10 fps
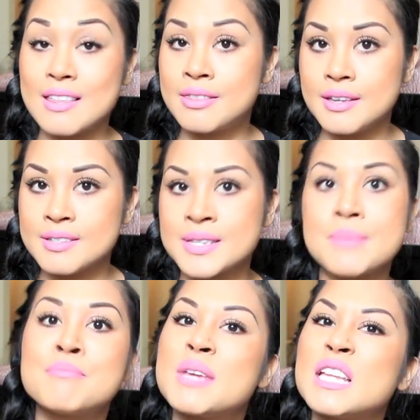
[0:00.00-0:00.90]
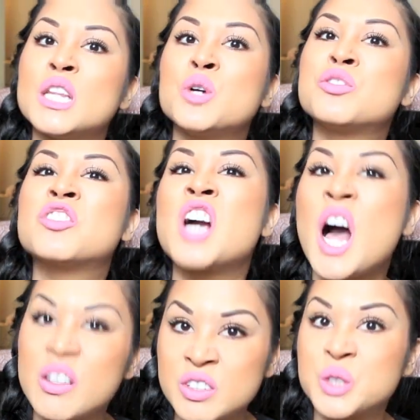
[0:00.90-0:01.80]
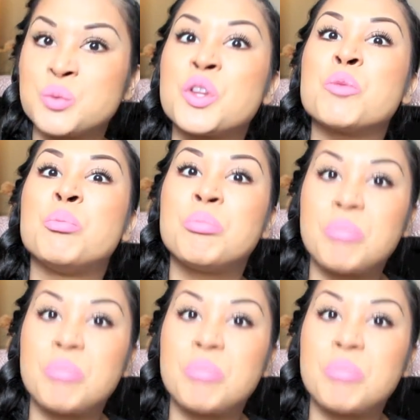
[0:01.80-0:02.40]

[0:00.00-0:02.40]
this meatloaf covered with